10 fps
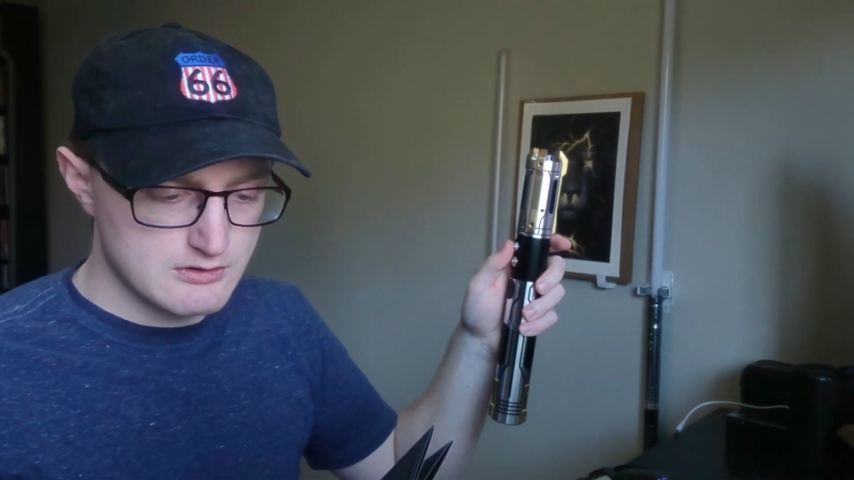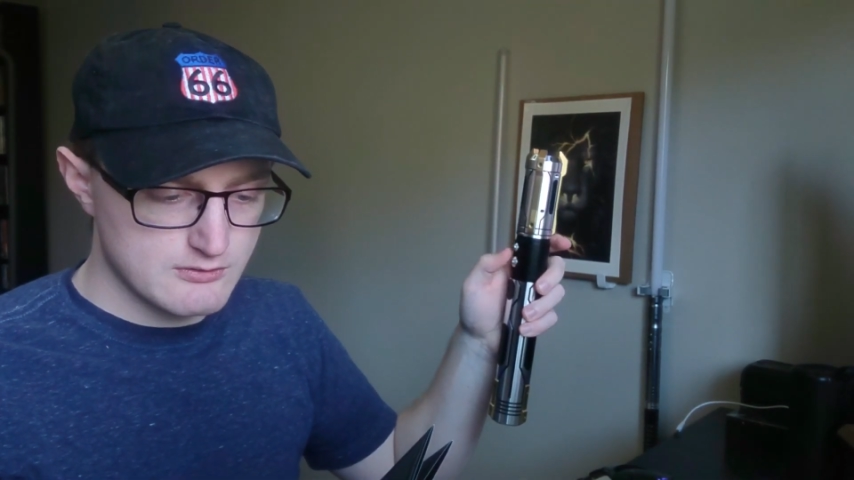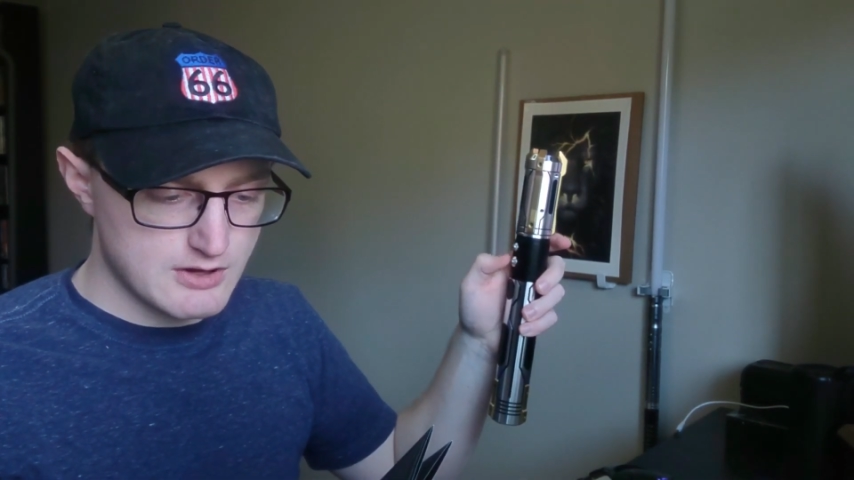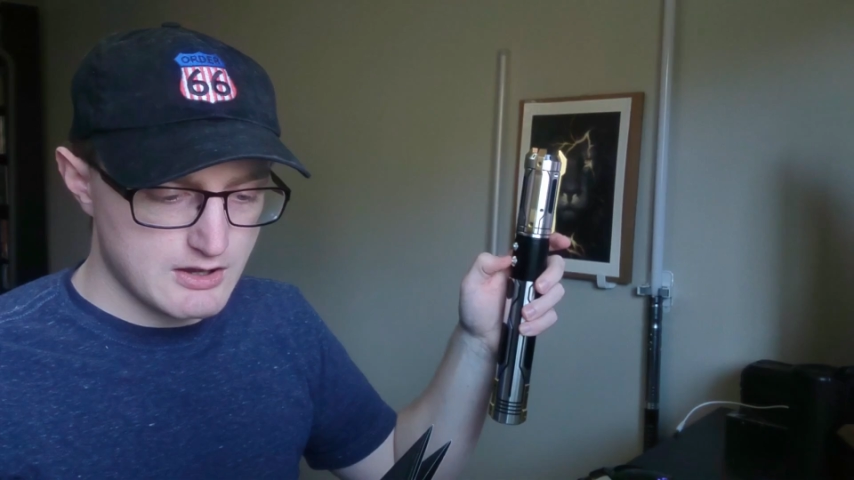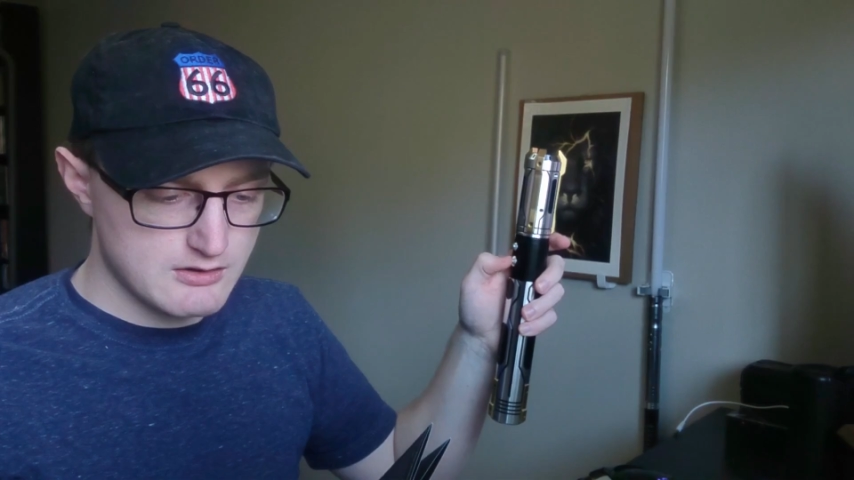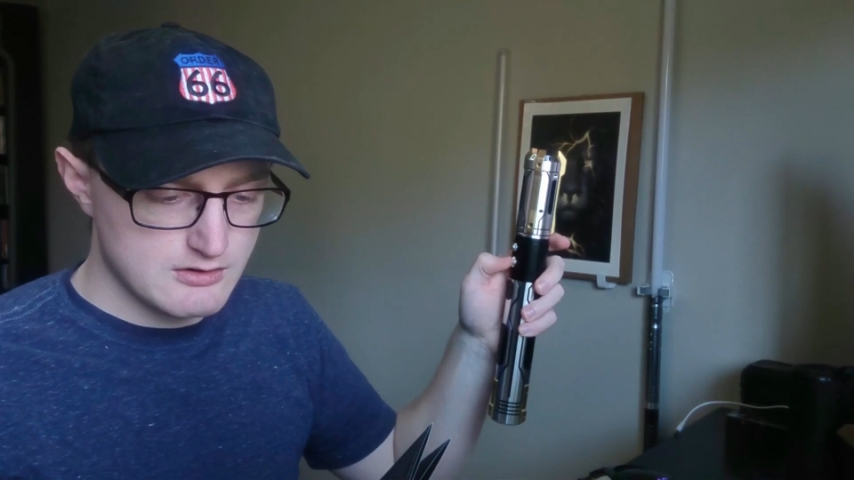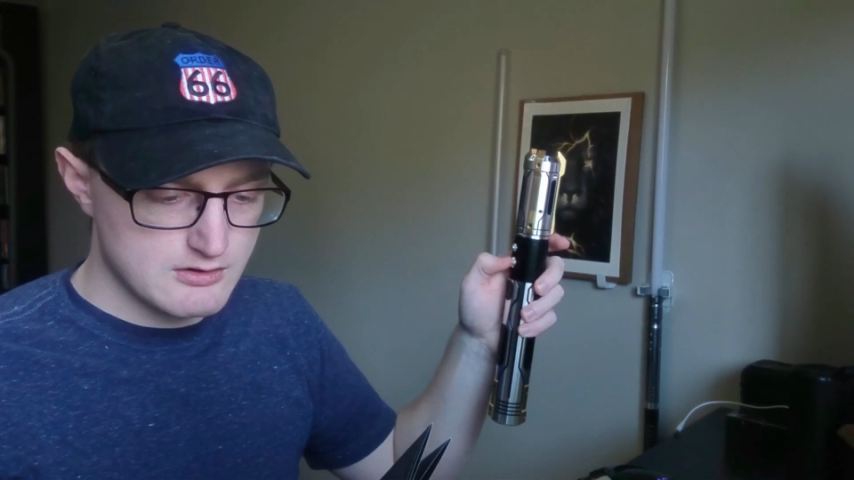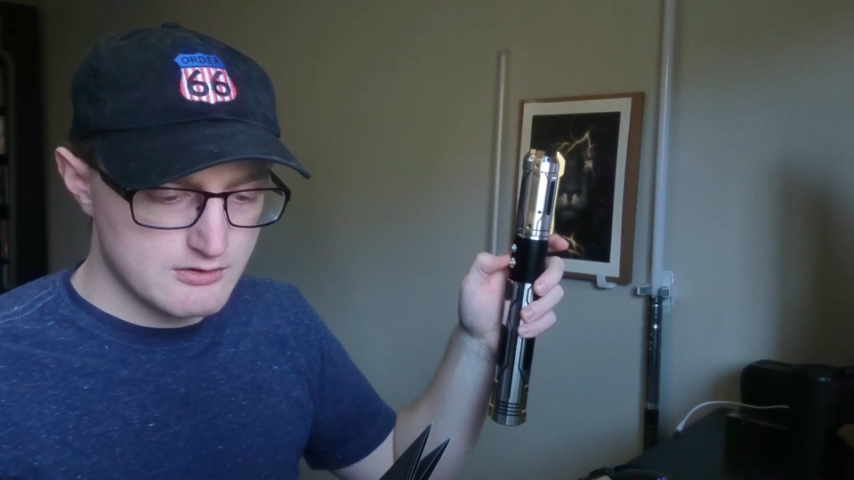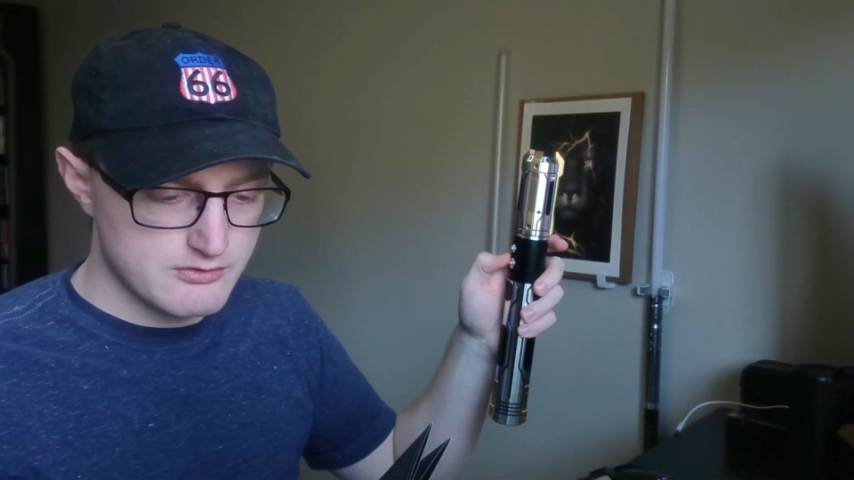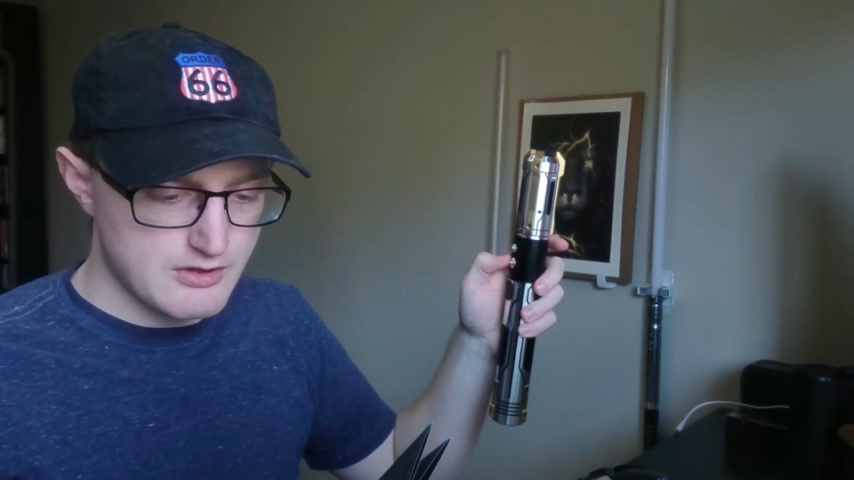Okay,
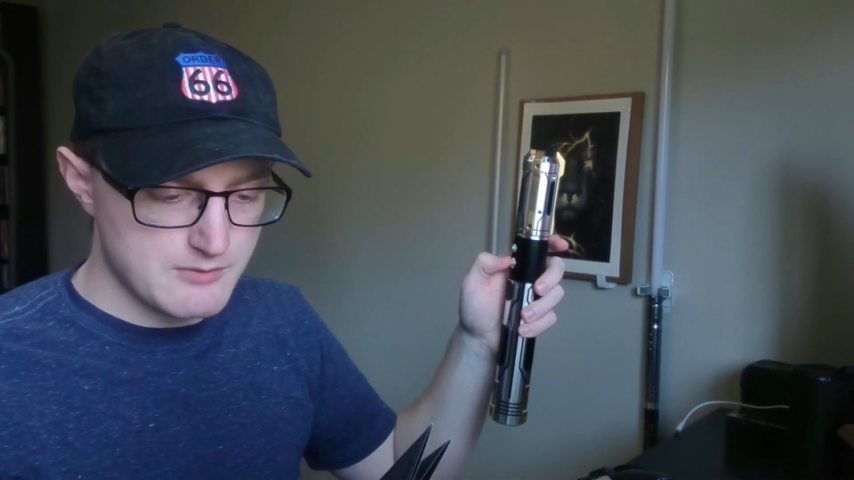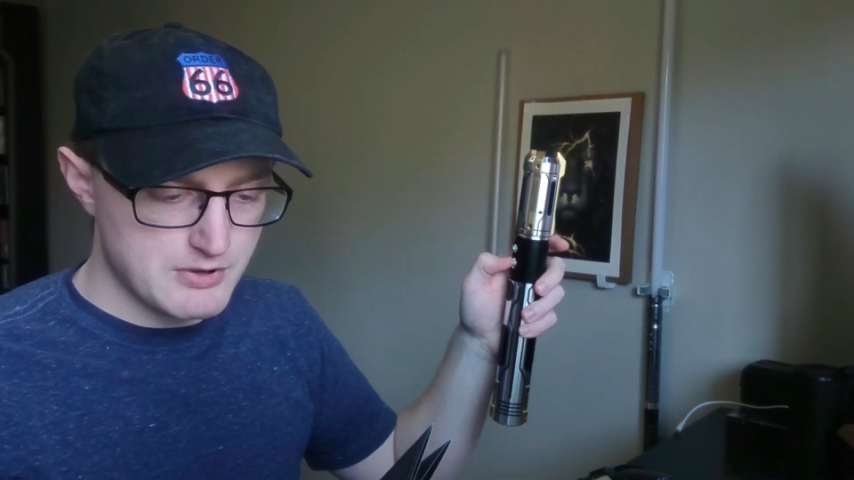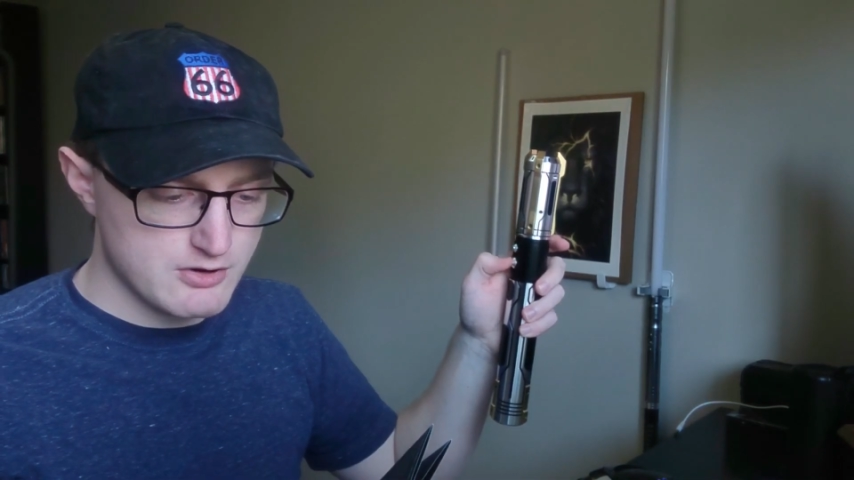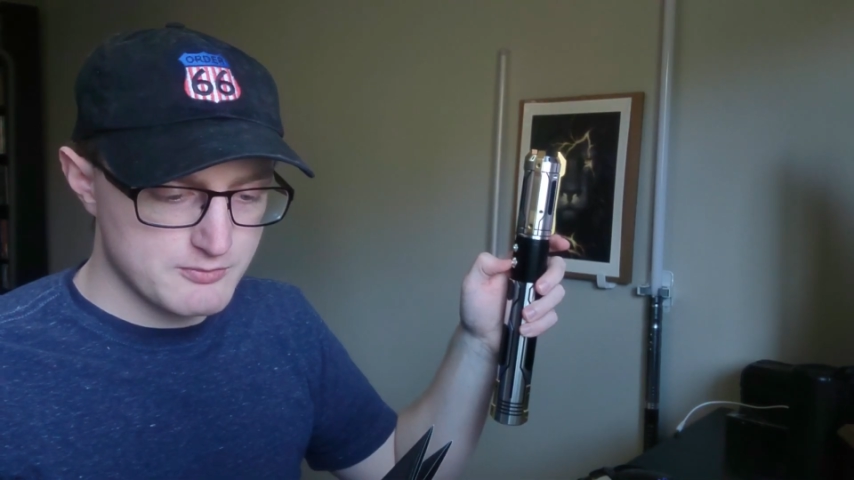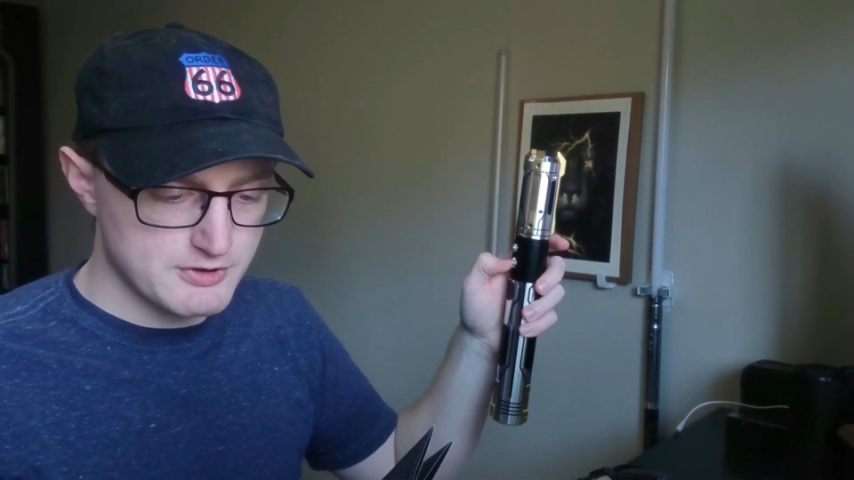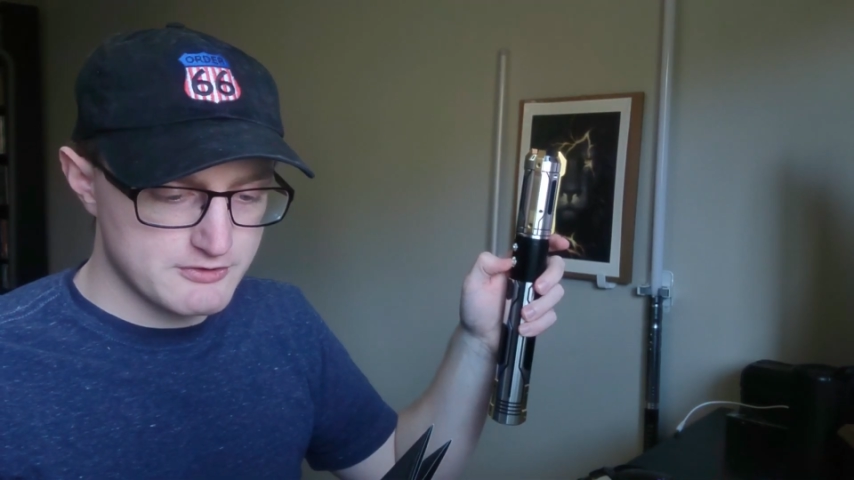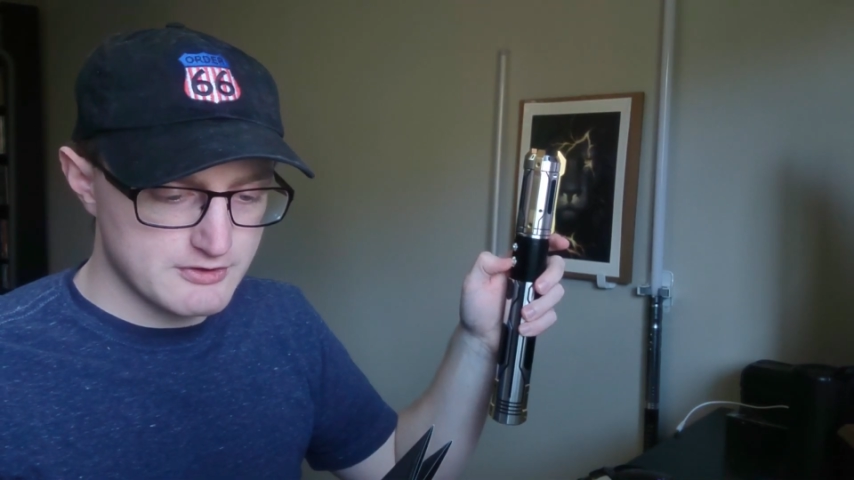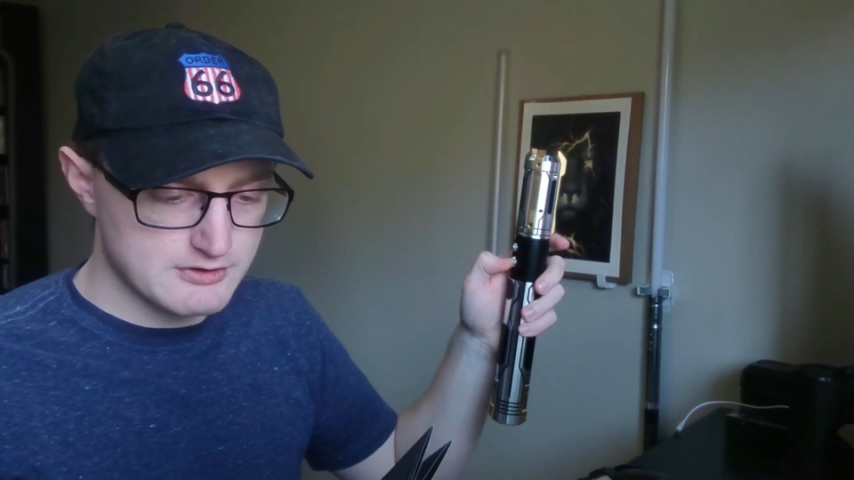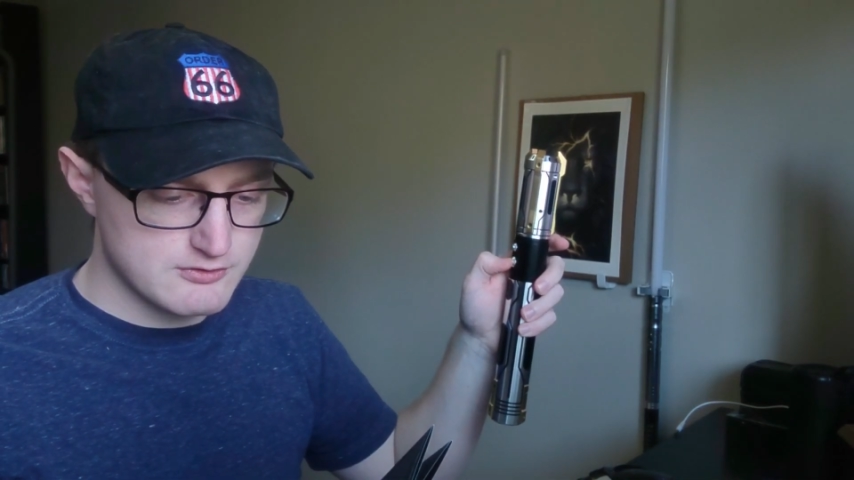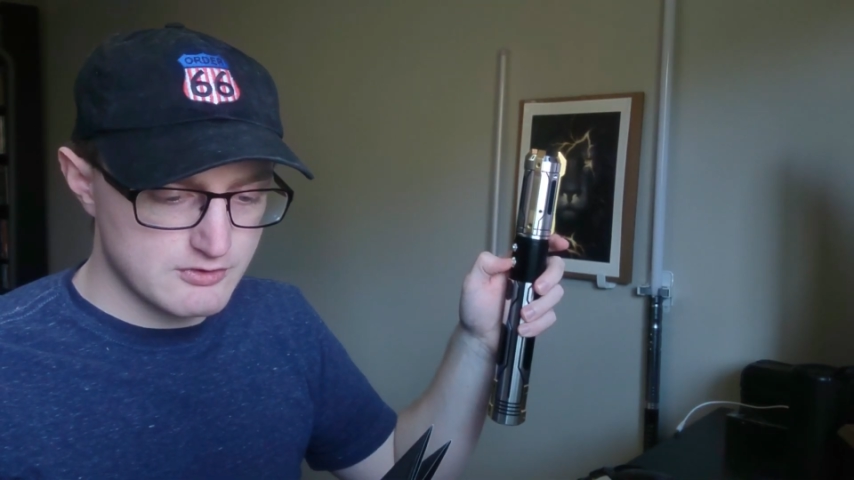tap power button to
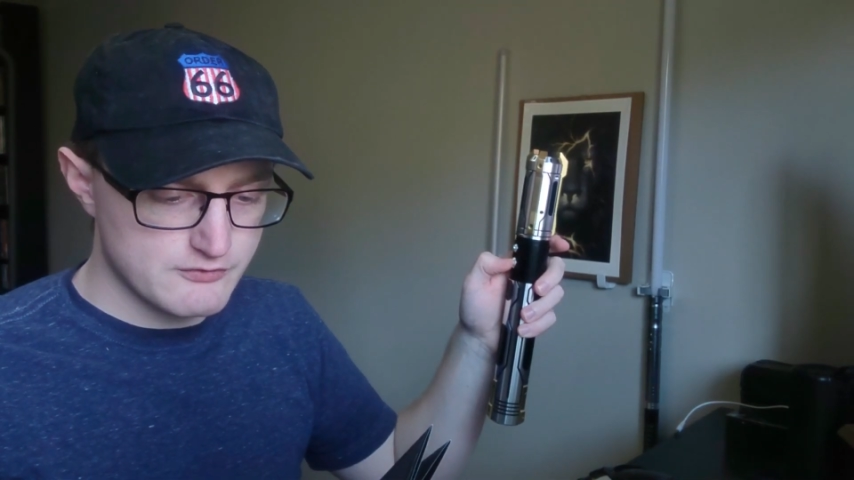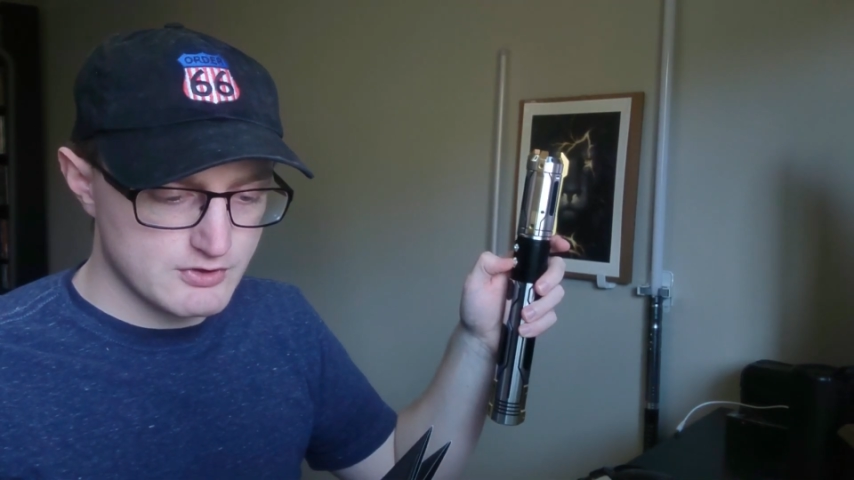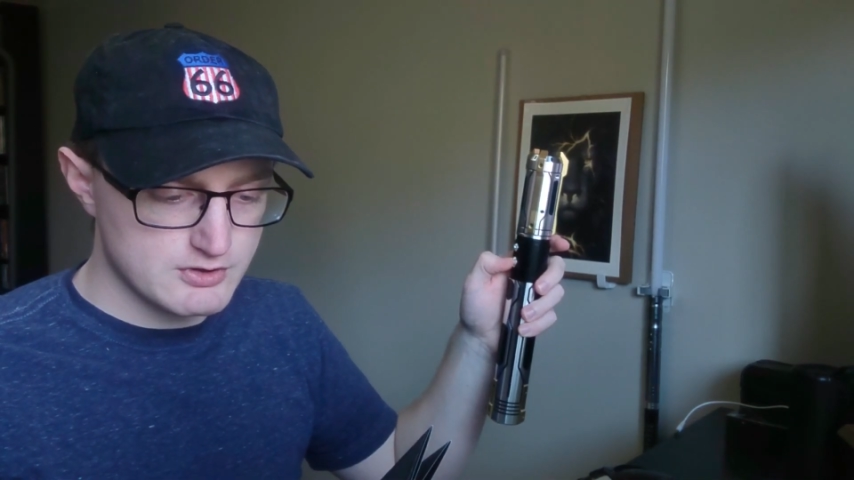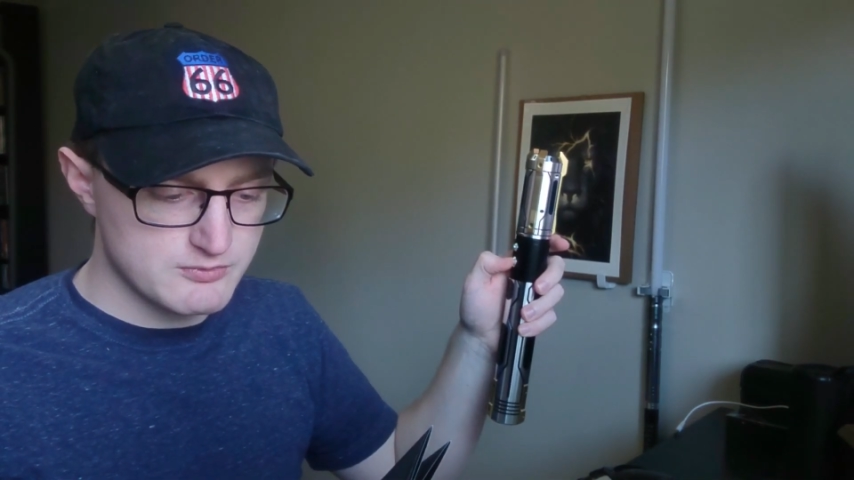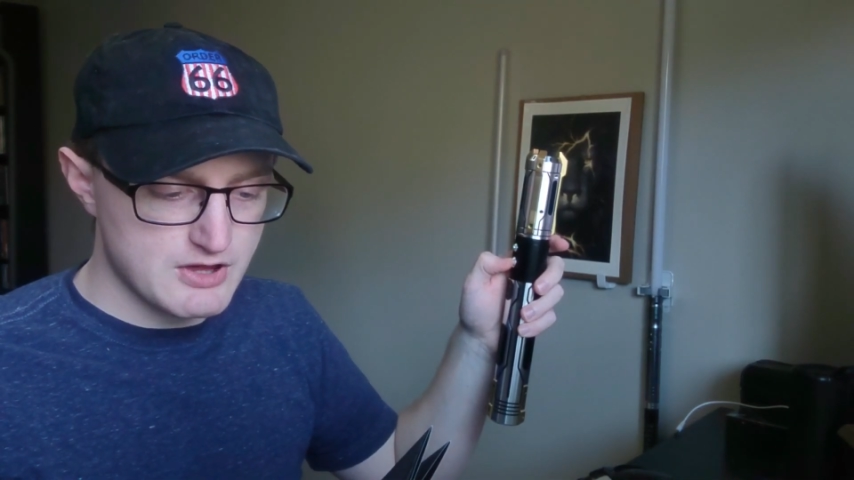increase volume,